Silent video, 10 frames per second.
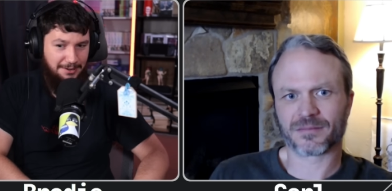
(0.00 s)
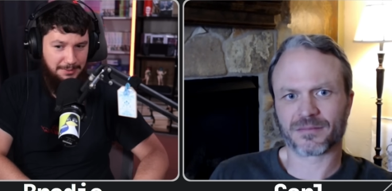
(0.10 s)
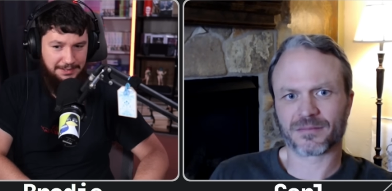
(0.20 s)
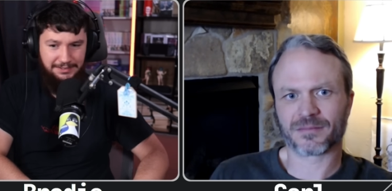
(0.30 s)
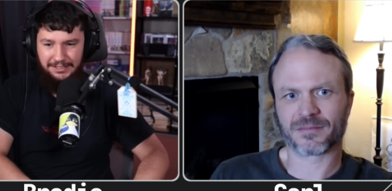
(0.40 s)

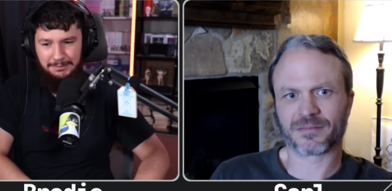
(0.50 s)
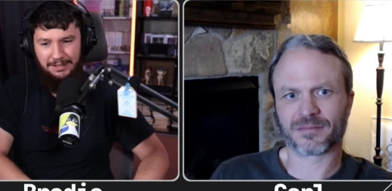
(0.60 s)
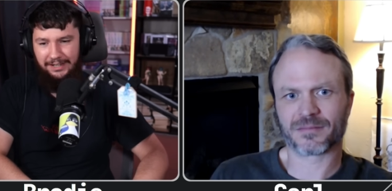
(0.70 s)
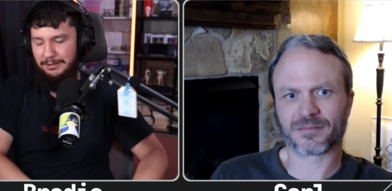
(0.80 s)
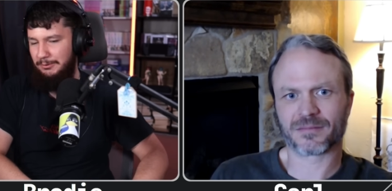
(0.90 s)
Speaker 1: Is it going to be
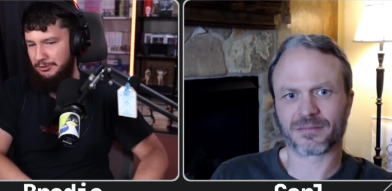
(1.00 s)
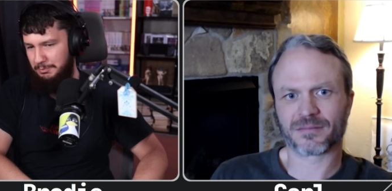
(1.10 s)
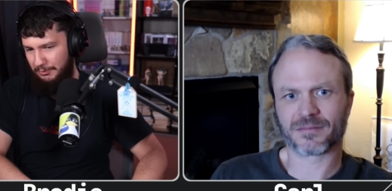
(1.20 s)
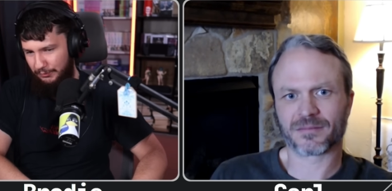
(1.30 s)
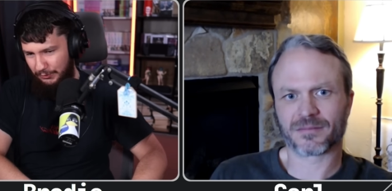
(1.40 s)
like it was
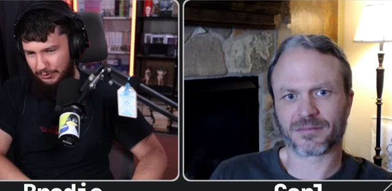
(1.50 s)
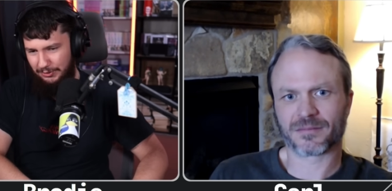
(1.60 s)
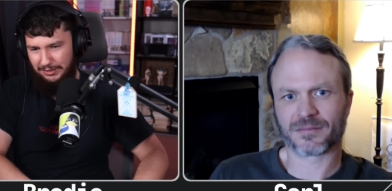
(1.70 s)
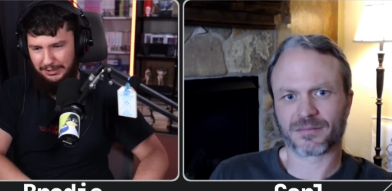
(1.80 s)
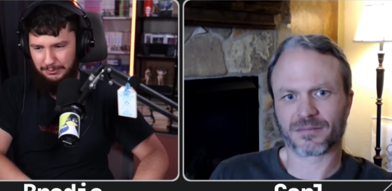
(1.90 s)
before?
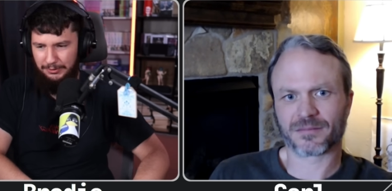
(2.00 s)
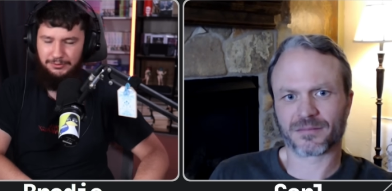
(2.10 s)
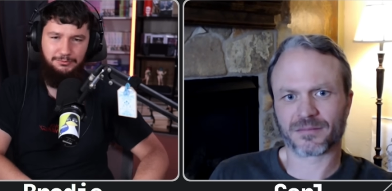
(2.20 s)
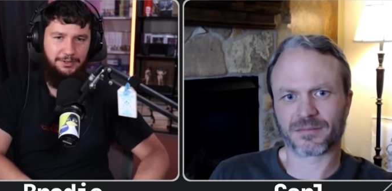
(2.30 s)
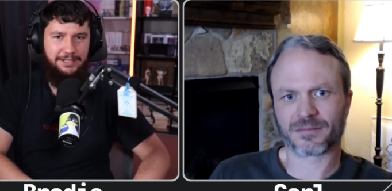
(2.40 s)
Like, what's
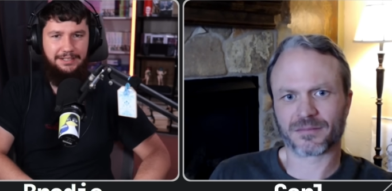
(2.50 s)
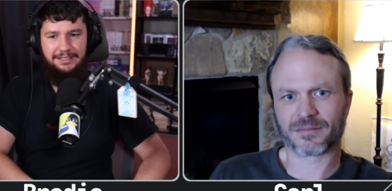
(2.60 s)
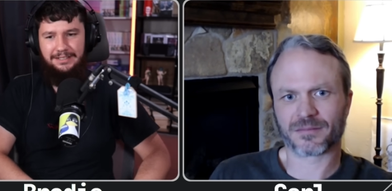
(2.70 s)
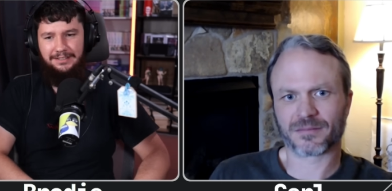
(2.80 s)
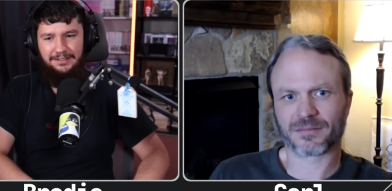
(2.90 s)

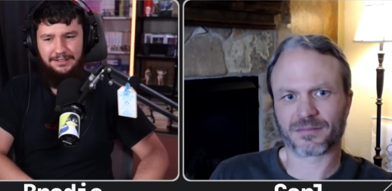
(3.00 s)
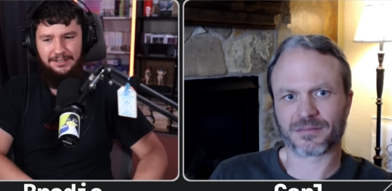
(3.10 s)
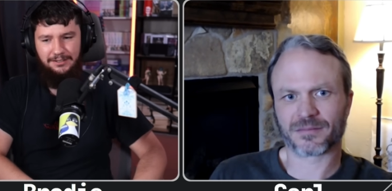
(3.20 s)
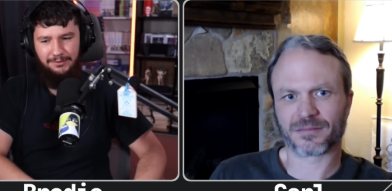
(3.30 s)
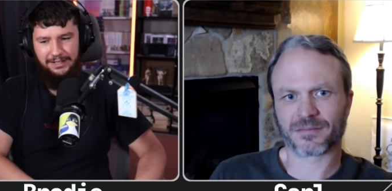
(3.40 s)
really,
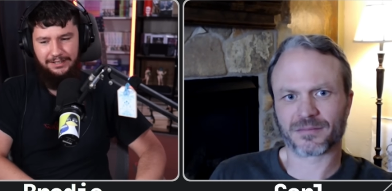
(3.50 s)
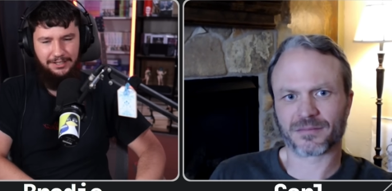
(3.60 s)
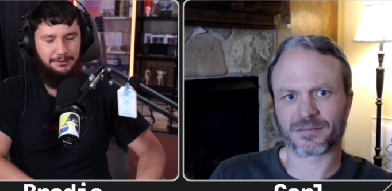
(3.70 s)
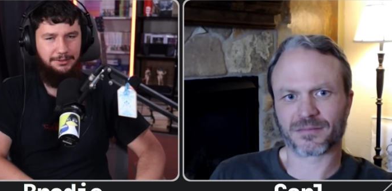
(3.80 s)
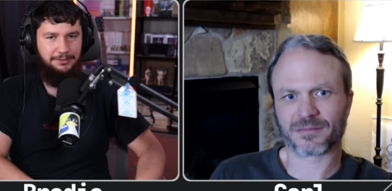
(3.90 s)
really
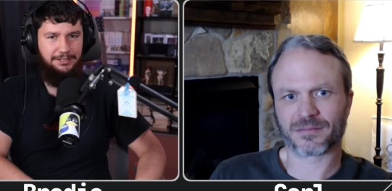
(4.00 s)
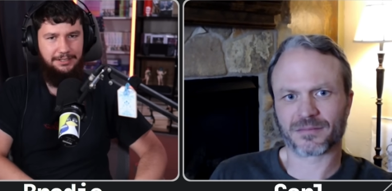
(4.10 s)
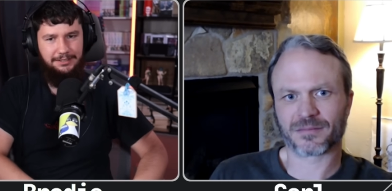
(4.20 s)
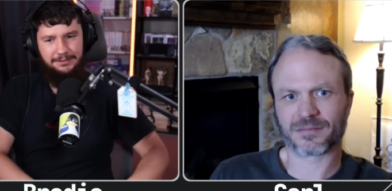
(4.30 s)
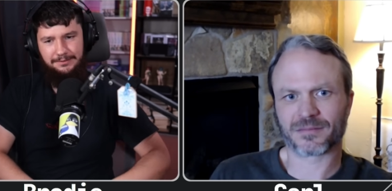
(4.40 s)
going on
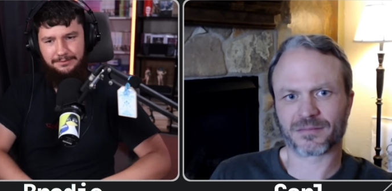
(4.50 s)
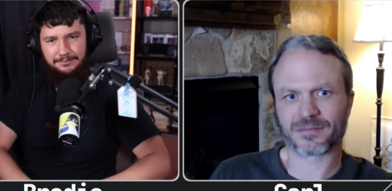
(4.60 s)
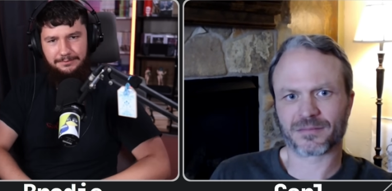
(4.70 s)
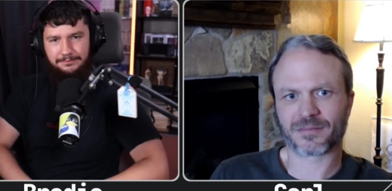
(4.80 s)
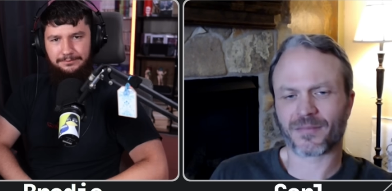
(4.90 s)
here?
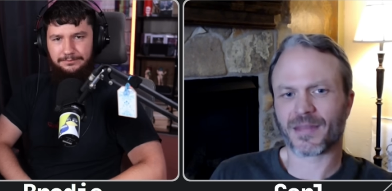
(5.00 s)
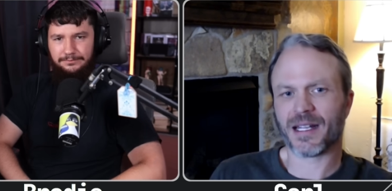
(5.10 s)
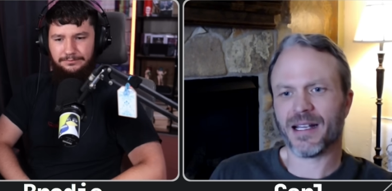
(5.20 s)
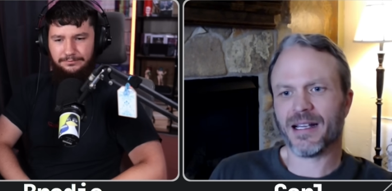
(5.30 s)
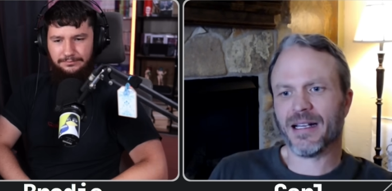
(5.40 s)

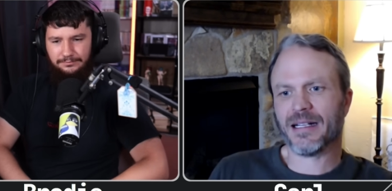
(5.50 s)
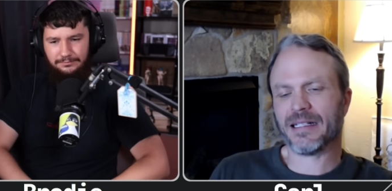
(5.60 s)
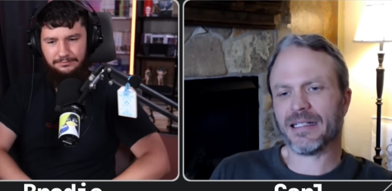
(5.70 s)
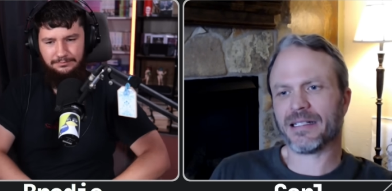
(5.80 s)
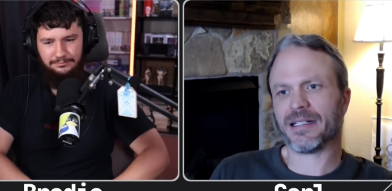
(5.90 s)

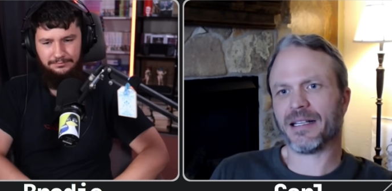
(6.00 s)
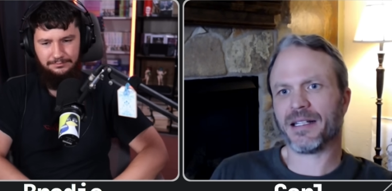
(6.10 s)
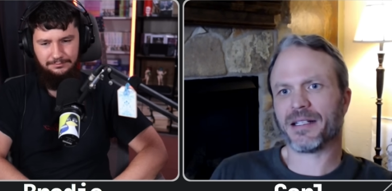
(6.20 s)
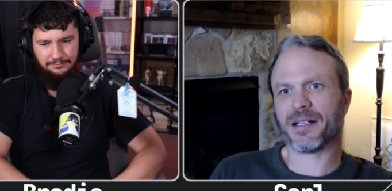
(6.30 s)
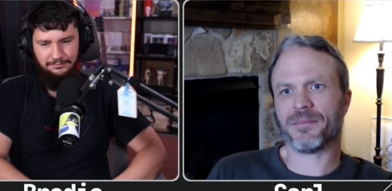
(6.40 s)
Speaker 2: yeah, I think
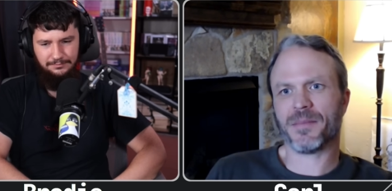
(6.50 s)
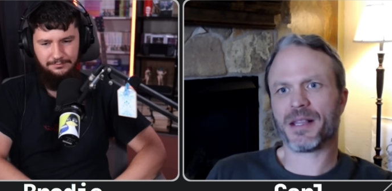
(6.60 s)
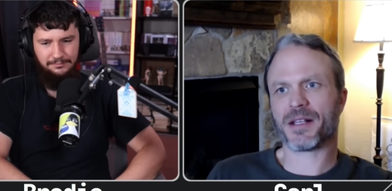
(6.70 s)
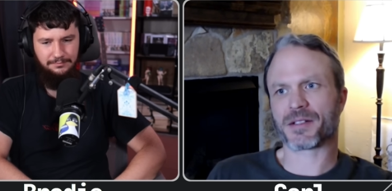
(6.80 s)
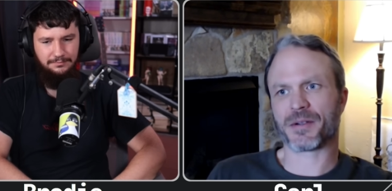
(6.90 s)
um, I think
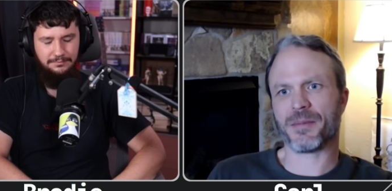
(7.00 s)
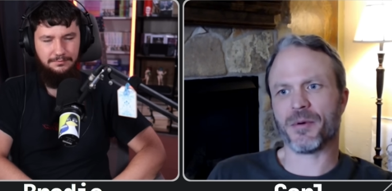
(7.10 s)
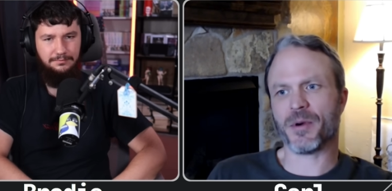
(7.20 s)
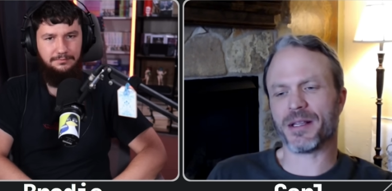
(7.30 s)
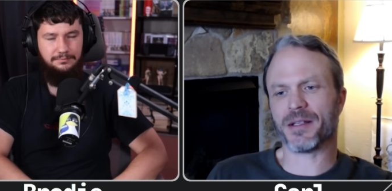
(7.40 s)
that's a great
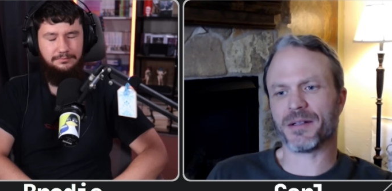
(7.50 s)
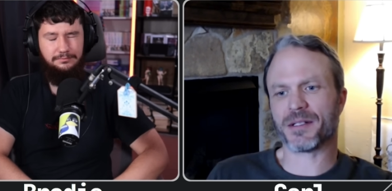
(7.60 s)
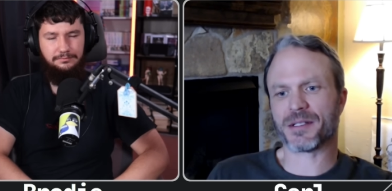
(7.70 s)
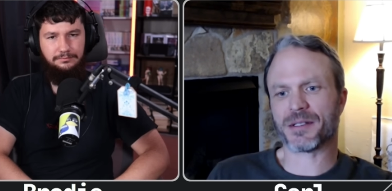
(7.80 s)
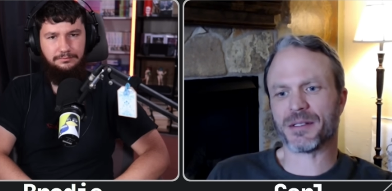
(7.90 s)
point.
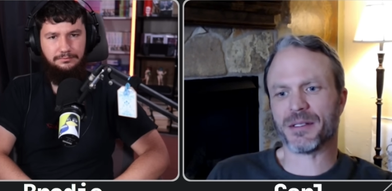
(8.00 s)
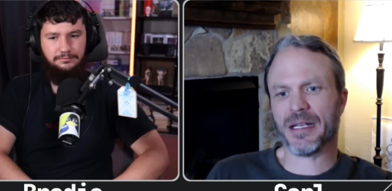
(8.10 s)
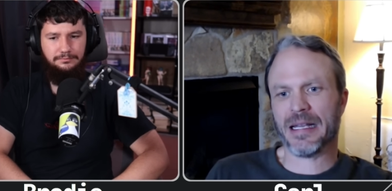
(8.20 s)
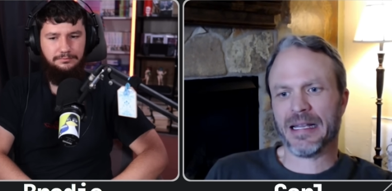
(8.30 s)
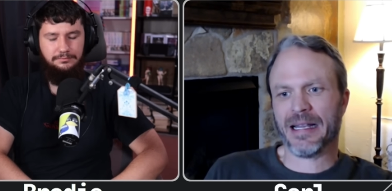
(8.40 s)
There's,
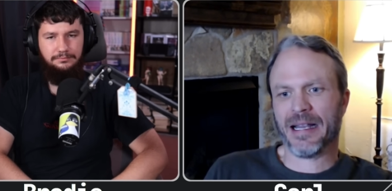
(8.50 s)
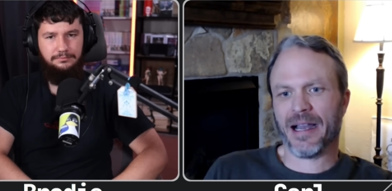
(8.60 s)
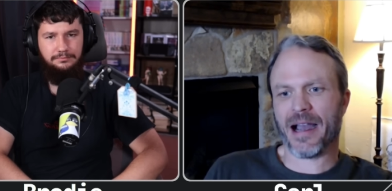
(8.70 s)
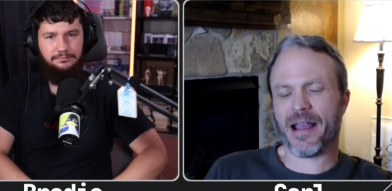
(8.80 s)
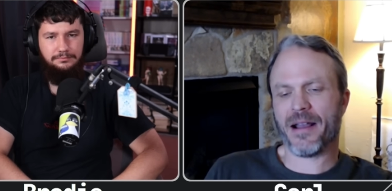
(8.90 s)

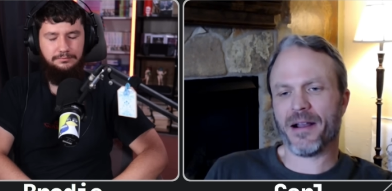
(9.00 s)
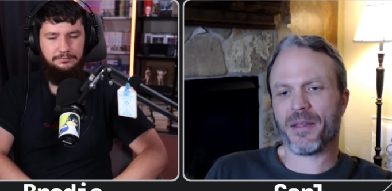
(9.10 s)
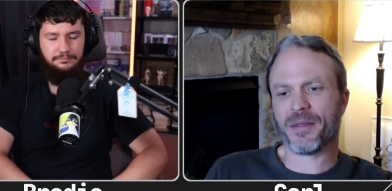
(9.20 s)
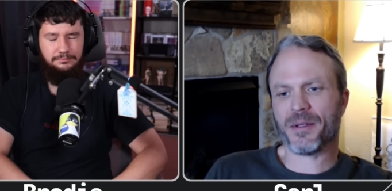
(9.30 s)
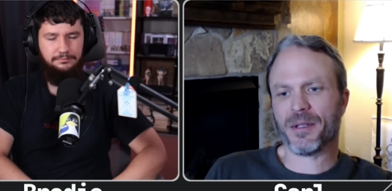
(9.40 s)
I, I
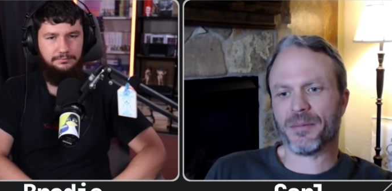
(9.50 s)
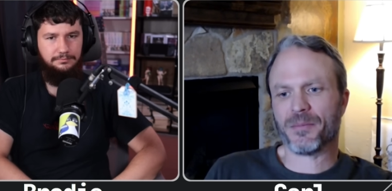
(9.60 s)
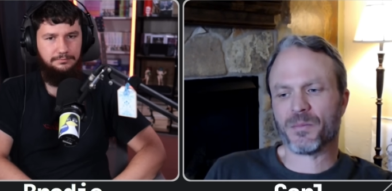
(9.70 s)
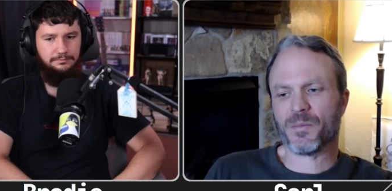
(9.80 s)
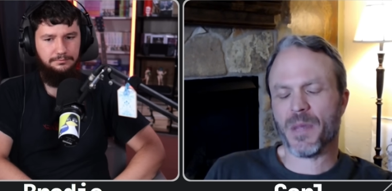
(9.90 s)
think the
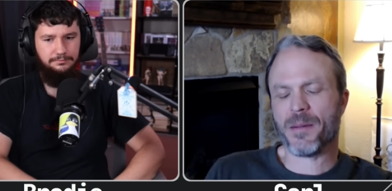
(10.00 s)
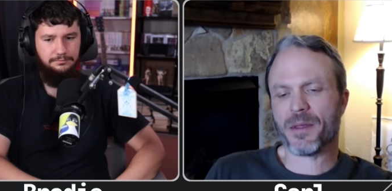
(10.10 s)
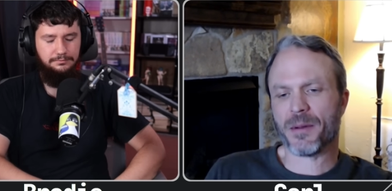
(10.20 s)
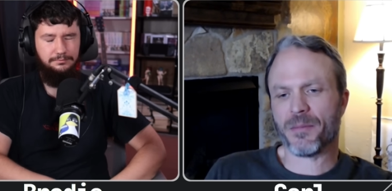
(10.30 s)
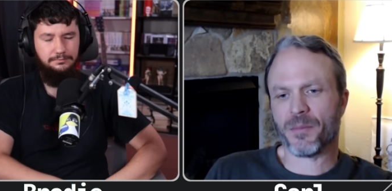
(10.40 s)
maybe
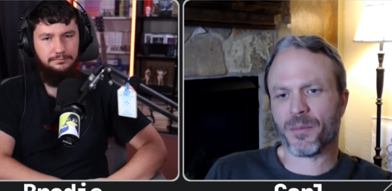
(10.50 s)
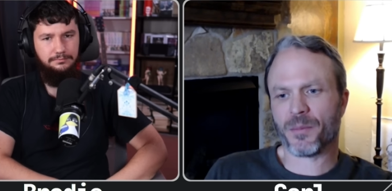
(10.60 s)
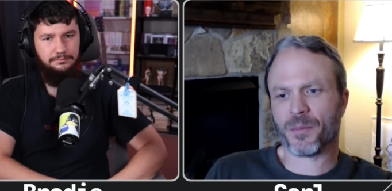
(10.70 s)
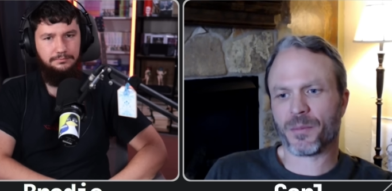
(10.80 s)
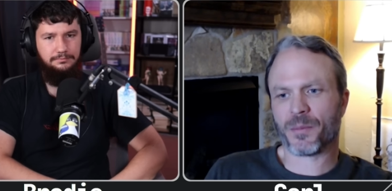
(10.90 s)
the
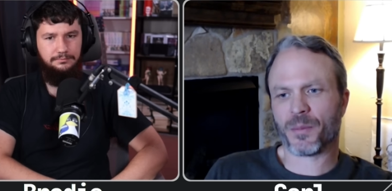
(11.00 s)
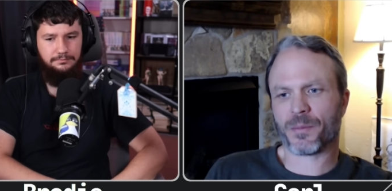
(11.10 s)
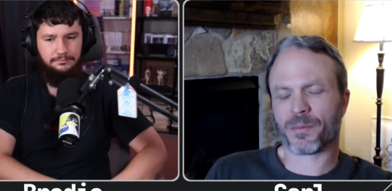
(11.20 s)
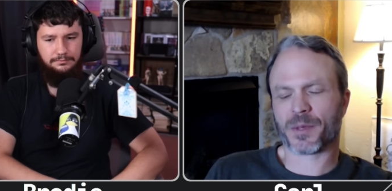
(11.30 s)
the